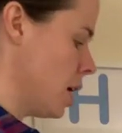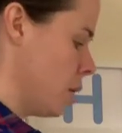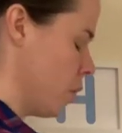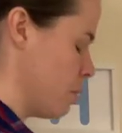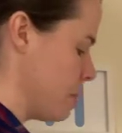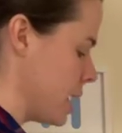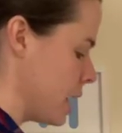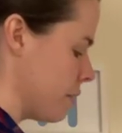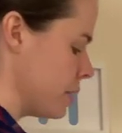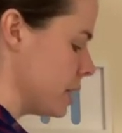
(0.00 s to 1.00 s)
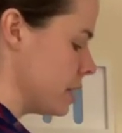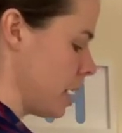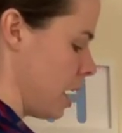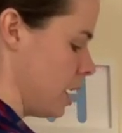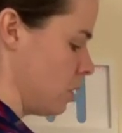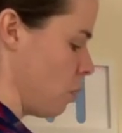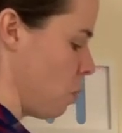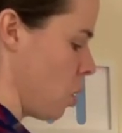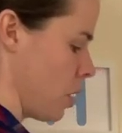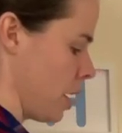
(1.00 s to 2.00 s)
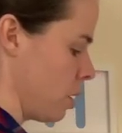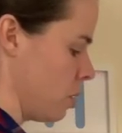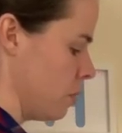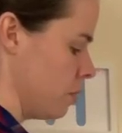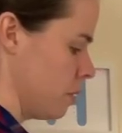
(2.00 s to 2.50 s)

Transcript: We've been given the size of one angle.